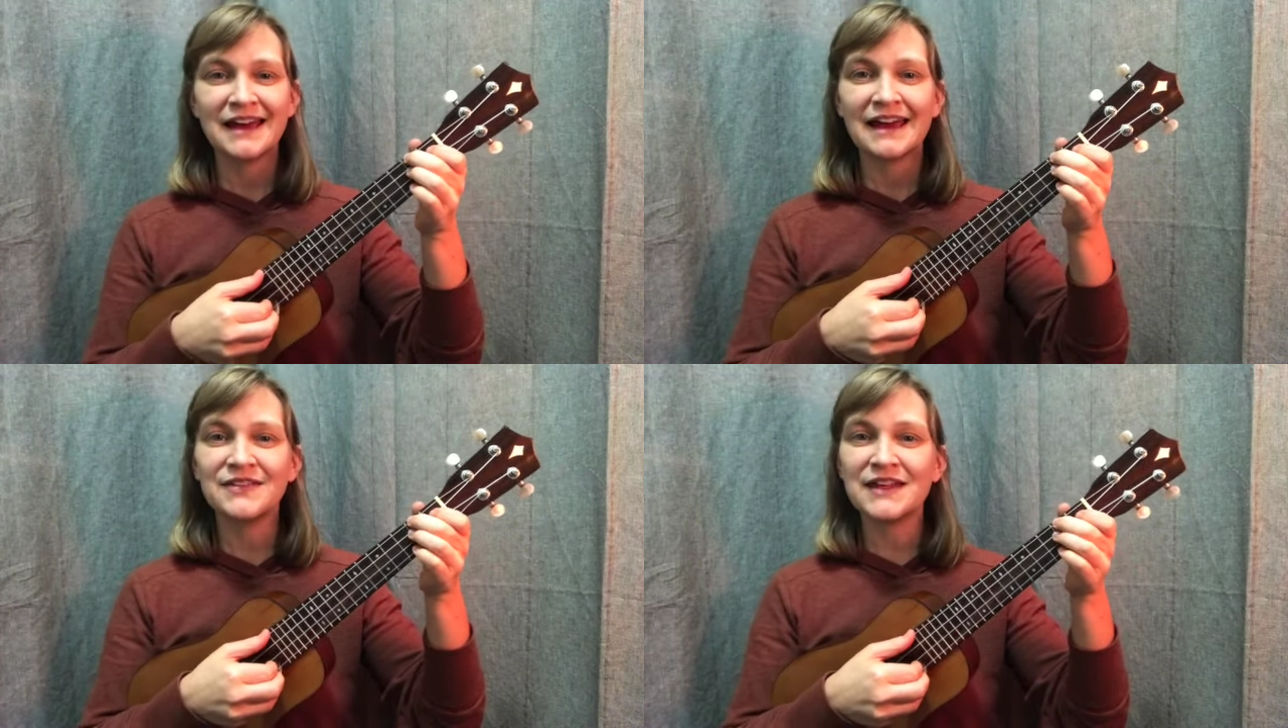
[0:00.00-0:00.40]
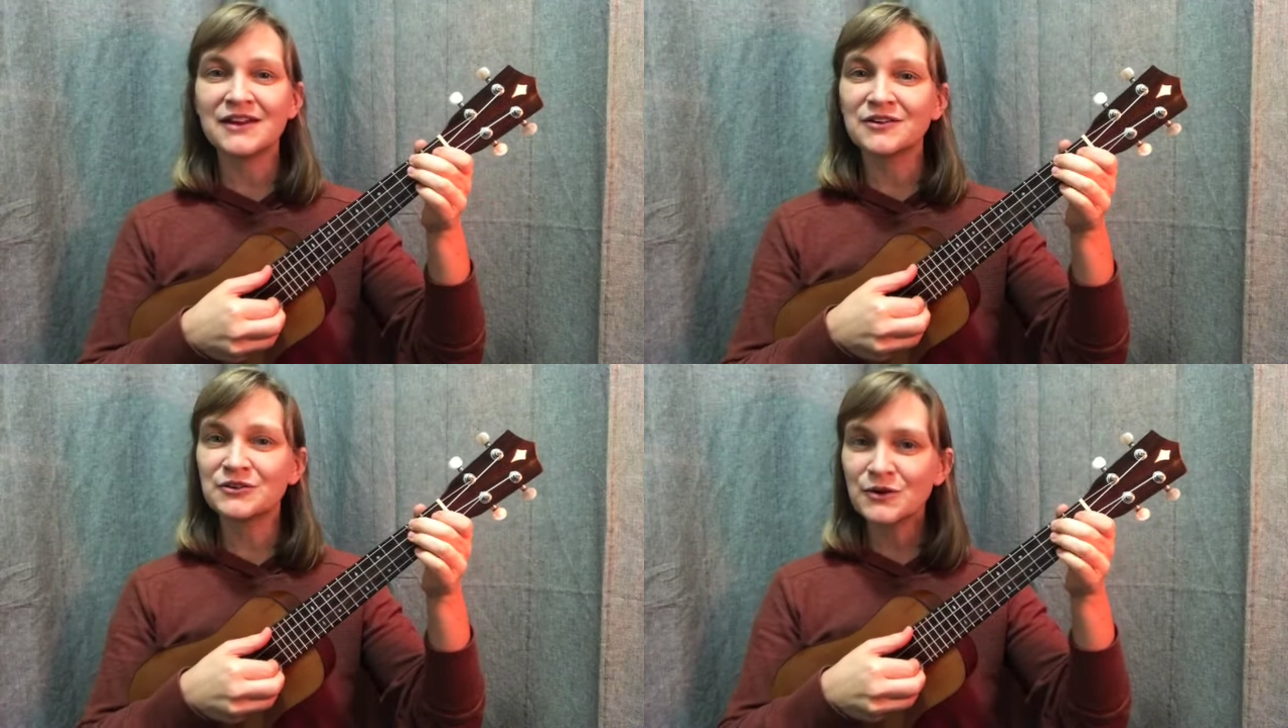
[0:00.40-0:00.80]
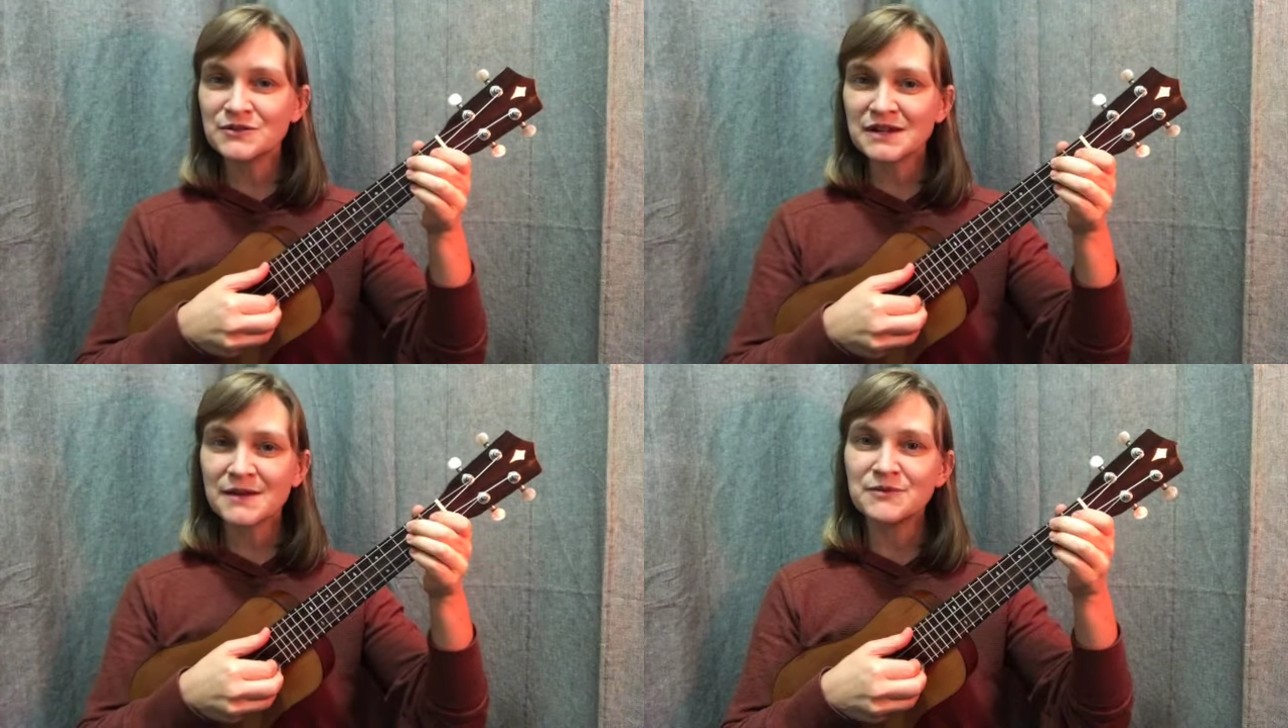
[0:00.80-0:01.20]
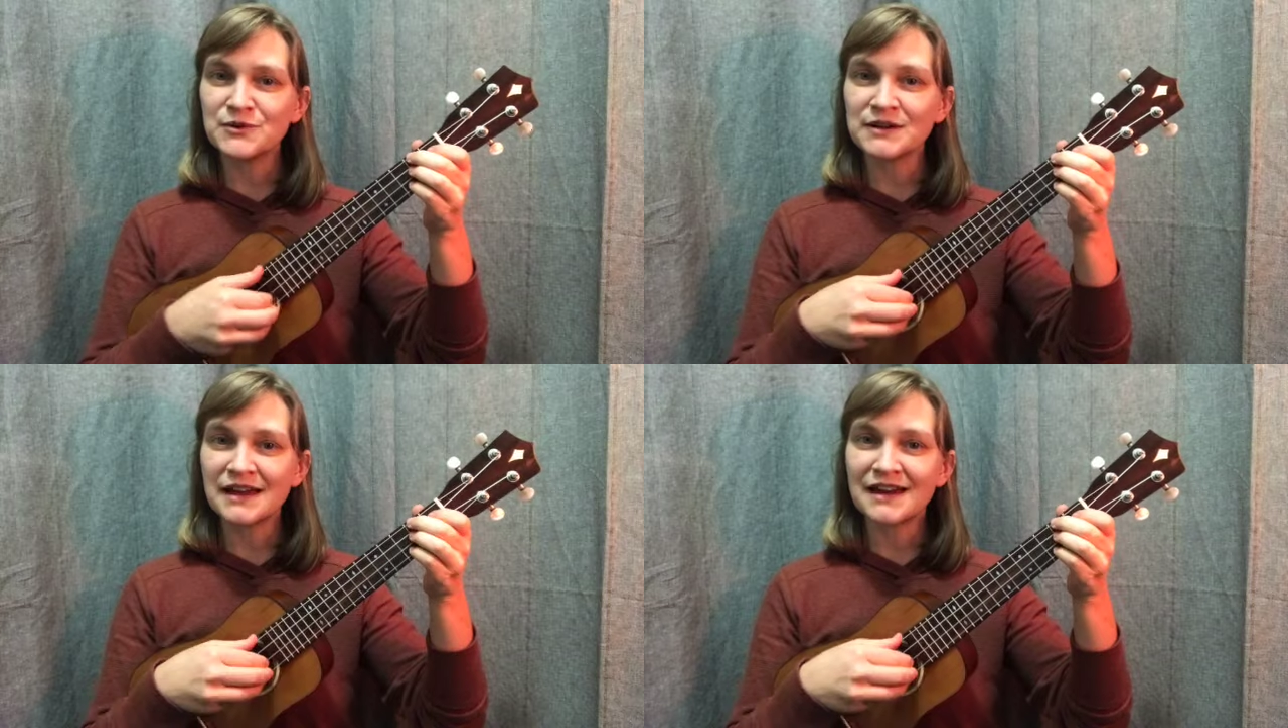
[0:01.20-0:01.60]
And then on your own time, you
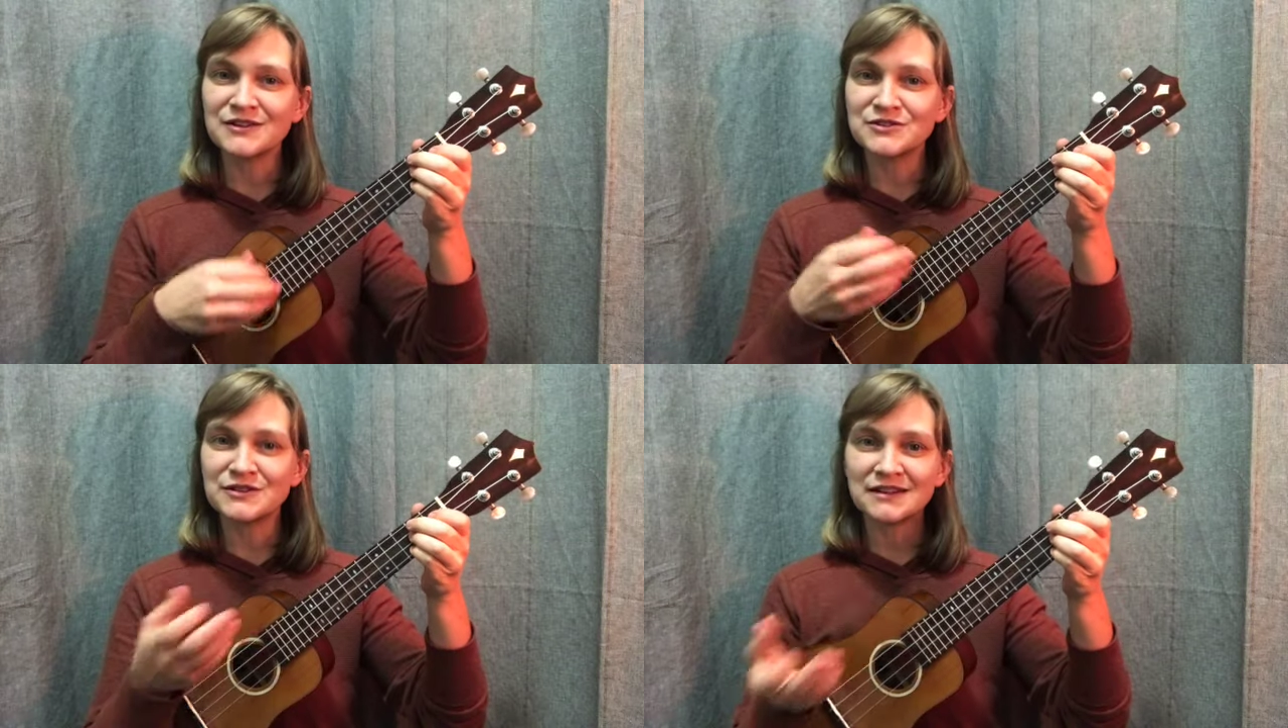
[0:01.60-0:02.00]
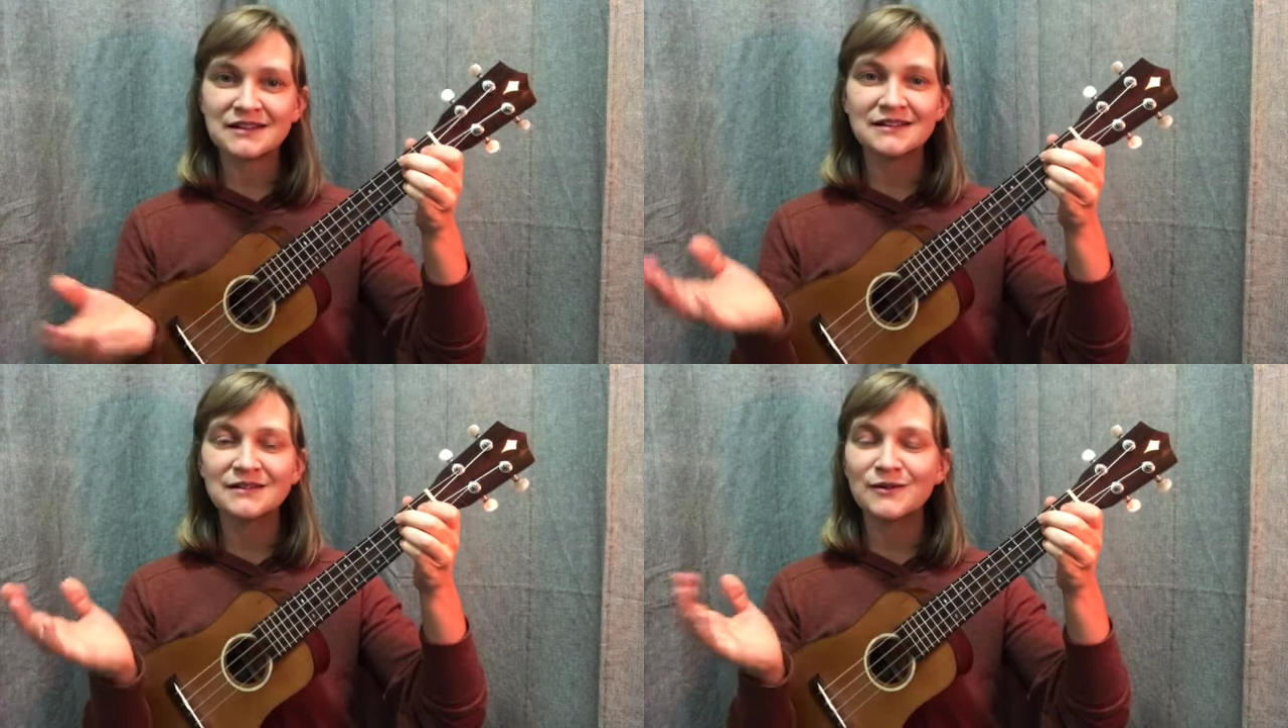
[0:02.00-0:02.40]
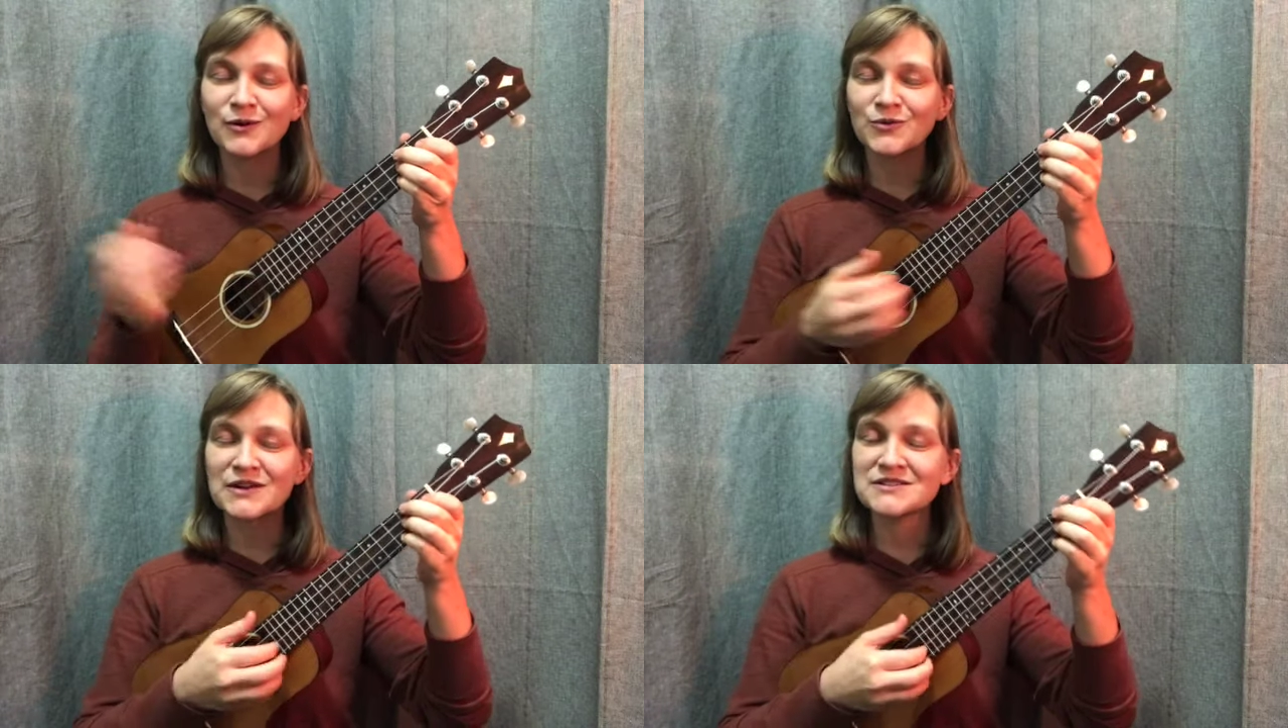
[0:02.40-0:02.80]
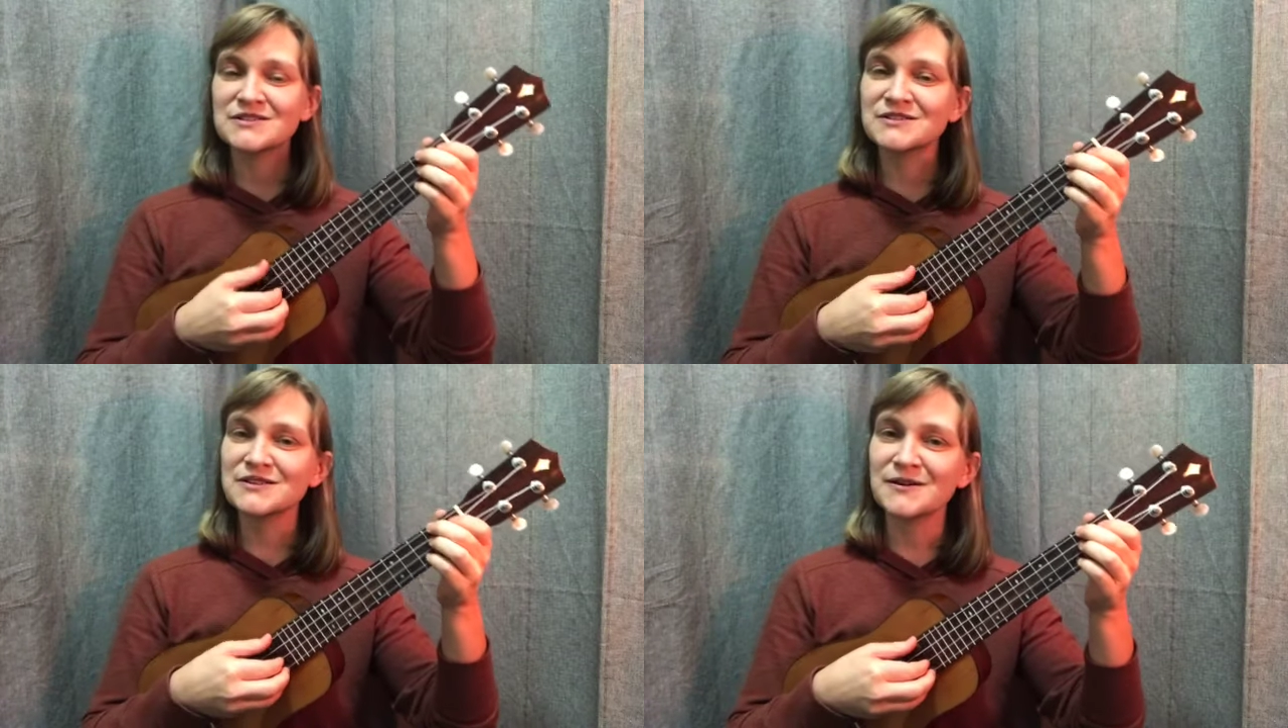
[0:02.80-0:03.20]
can add it to the whole rest
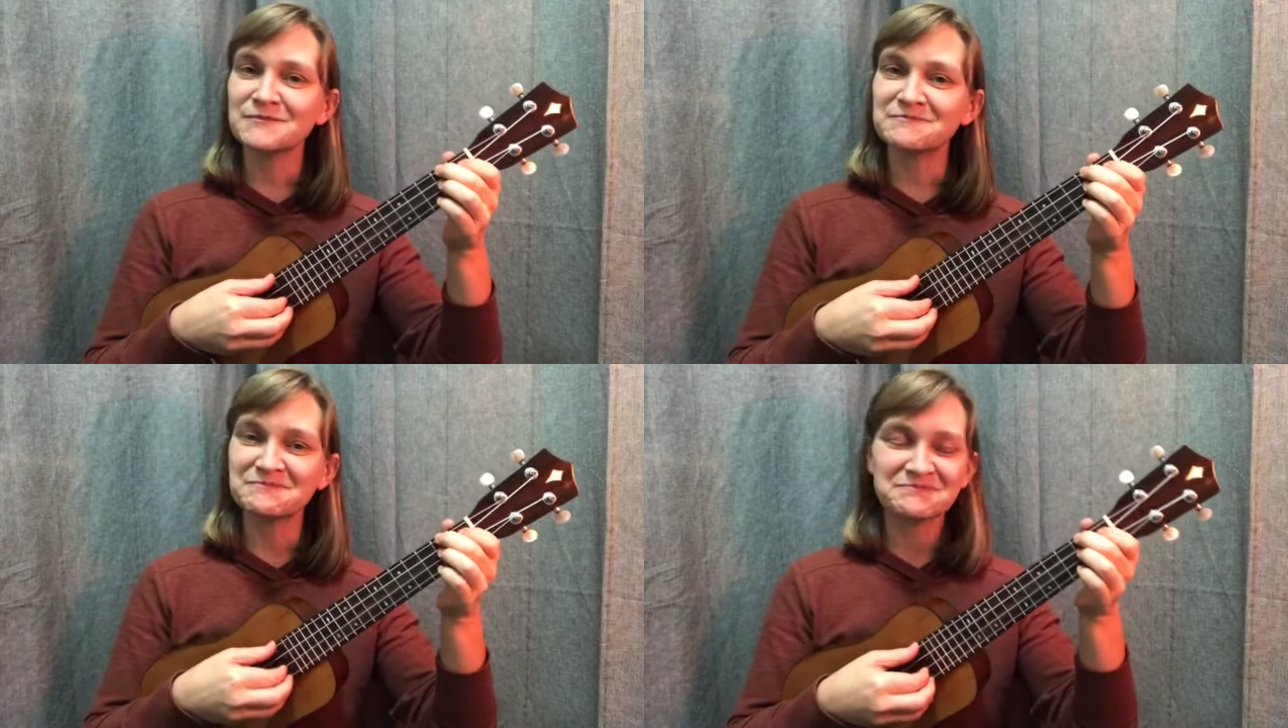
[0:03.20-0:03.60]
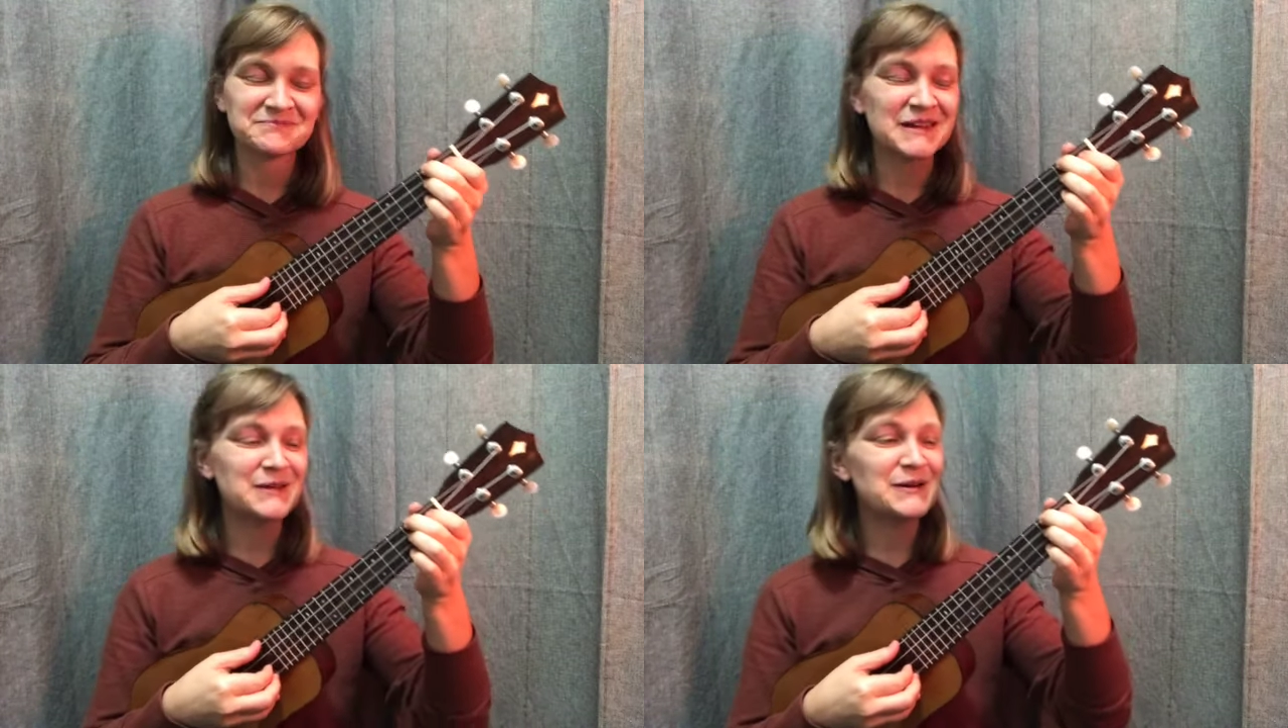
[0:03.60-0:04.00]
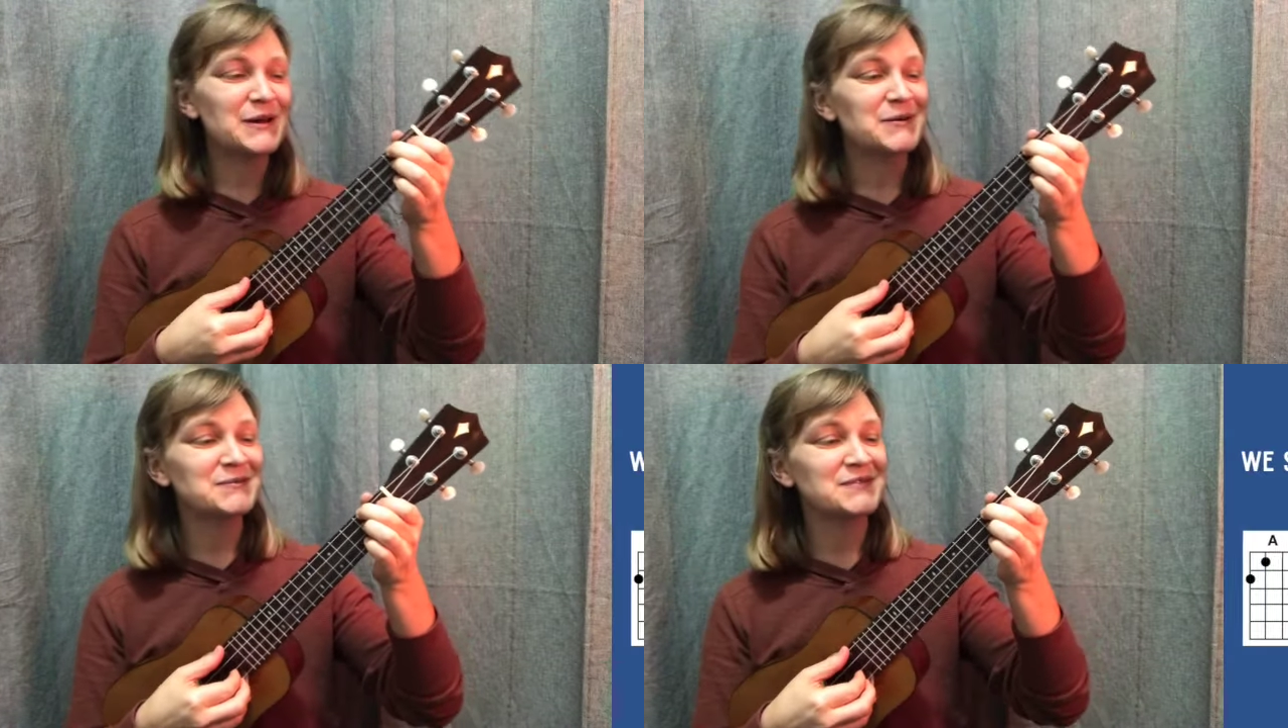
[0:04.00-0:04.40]
of the song. Here we go.